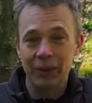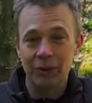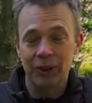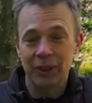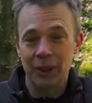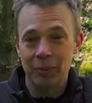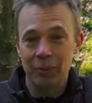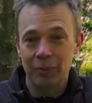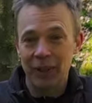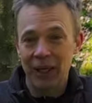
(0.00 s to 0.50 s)
you
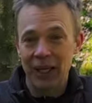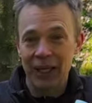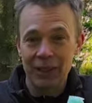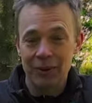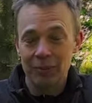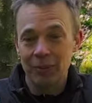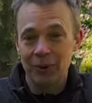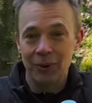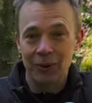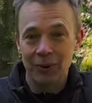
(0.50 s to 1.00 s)
can buy
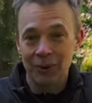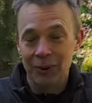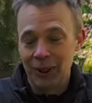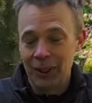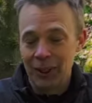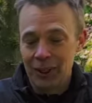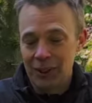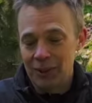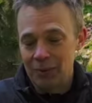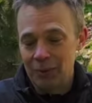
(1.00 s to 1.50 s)
small
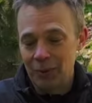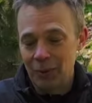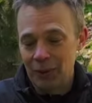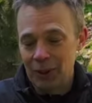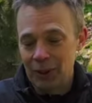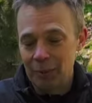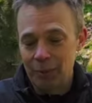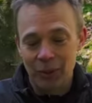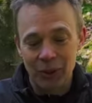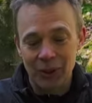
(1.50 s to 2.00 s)

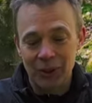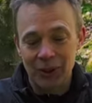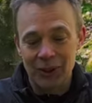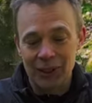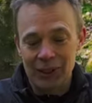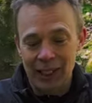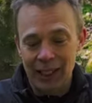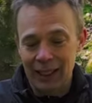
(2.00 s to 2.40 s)
bottles